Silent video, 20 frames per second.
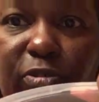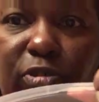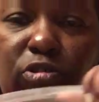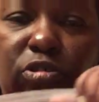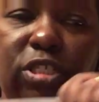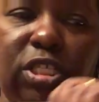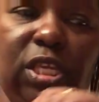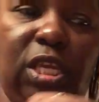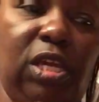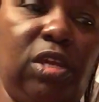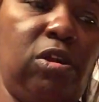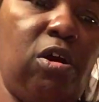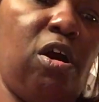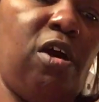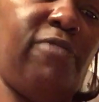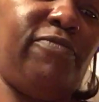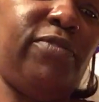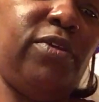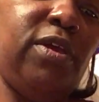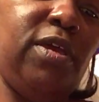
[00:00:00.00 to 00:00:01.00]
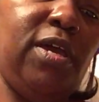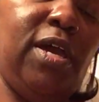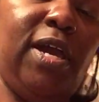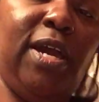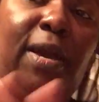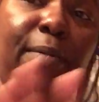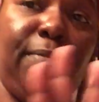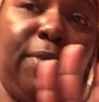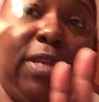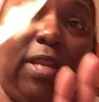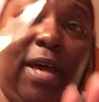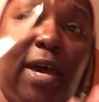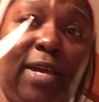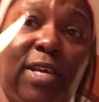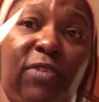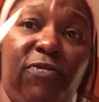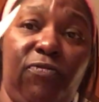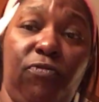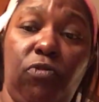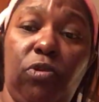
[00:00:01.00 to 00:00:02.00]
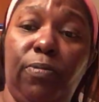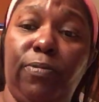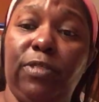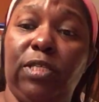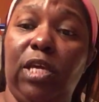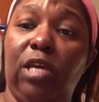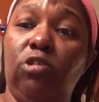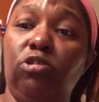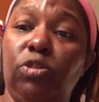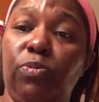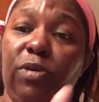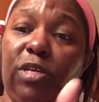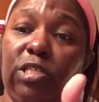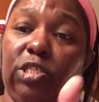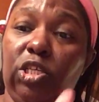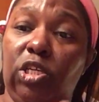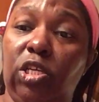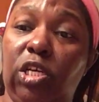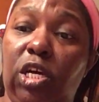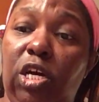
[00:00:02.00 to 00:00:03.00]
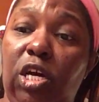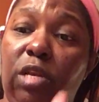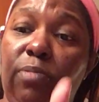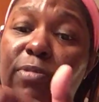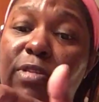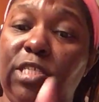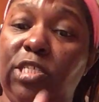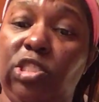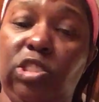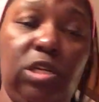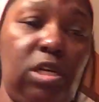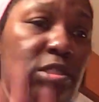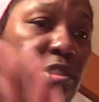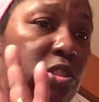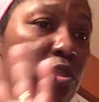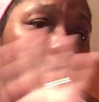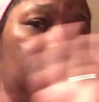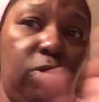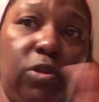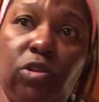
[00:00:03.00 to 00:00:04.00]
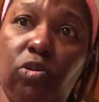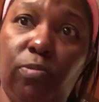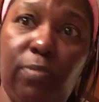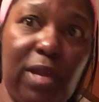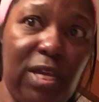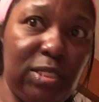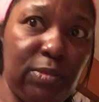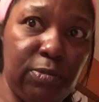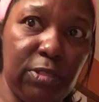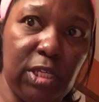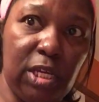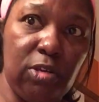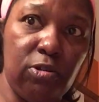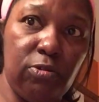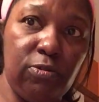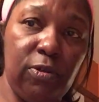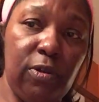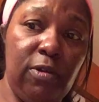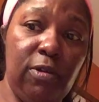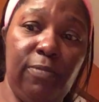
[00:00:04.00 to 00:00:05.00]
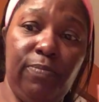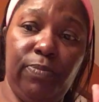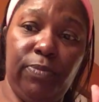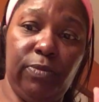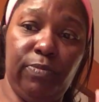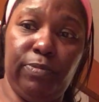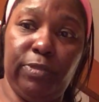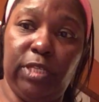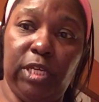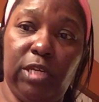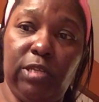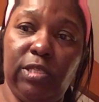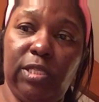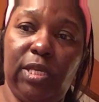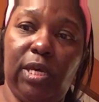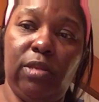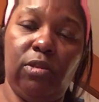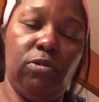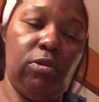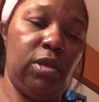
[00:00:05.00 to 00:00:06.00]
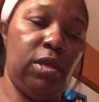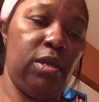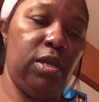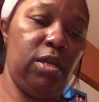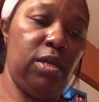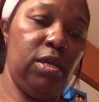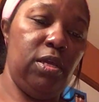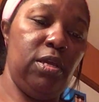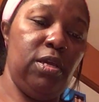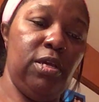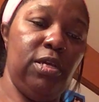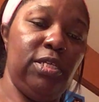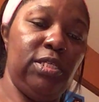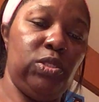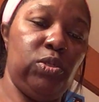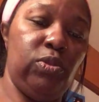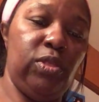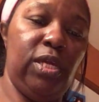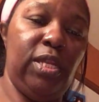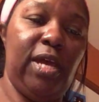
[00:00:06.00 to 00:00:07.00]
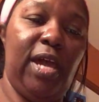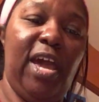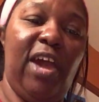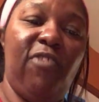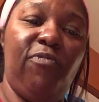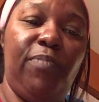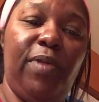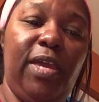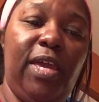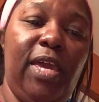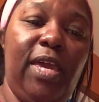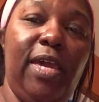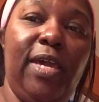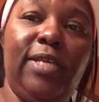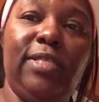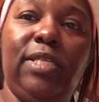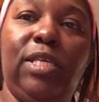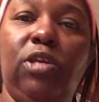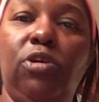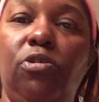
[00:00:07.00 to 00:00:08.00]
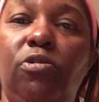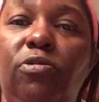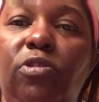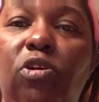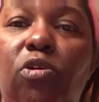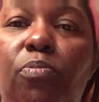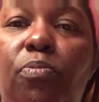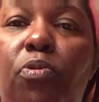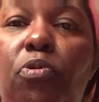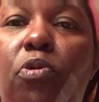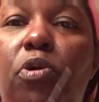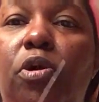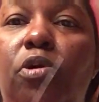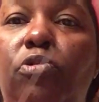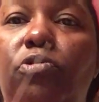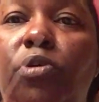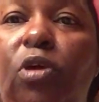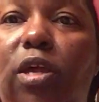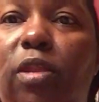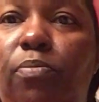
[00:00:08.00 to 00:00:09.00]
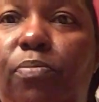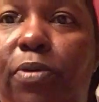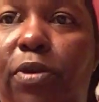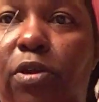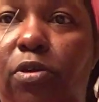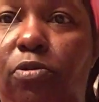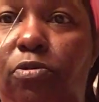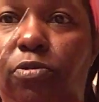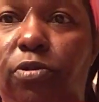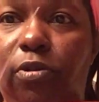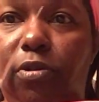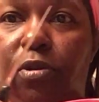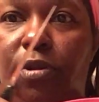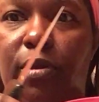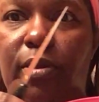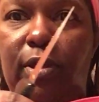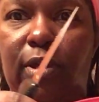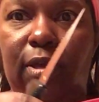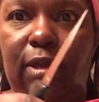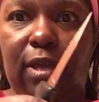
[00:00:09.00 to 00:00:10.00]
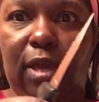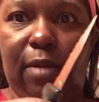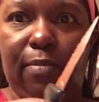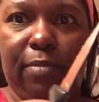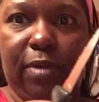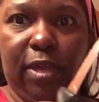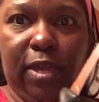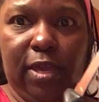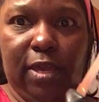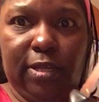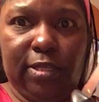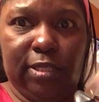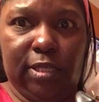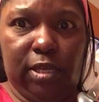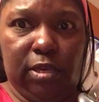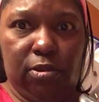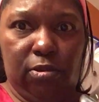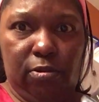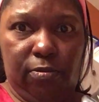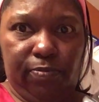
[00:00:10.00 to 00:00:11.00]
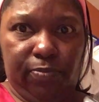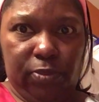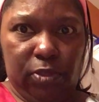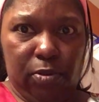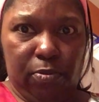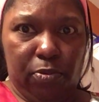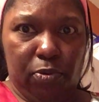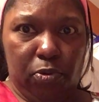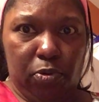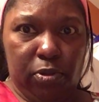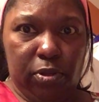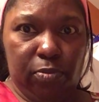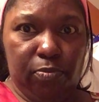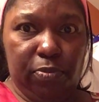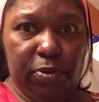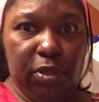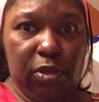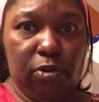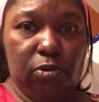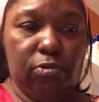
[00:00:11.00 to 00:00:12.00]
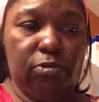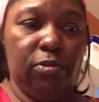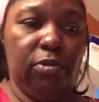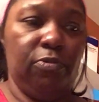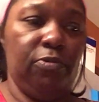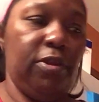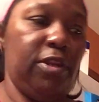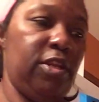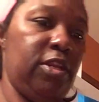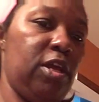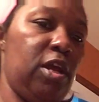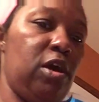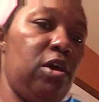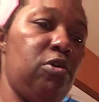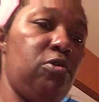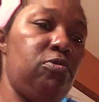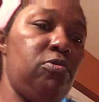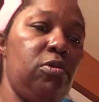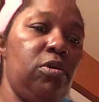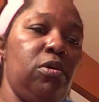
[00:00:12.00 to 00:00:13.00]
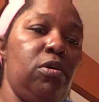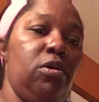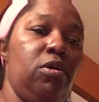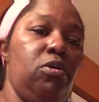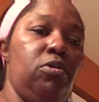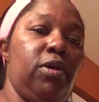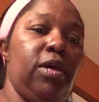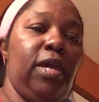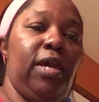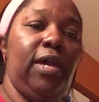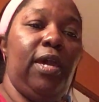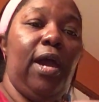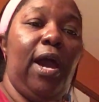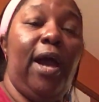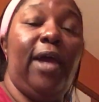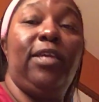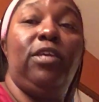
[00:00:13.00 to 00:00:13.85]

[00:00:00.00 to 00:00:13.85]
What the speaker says: peel the skin off. I got my knife for the potatoes because you're gonna cut them into chunks. You don't want no mashed potato salad, okay? So then I have my eggs here. They're boiled and peeled. Got my eggs here. They're boiled and peeled. They're ready to go. Okay, I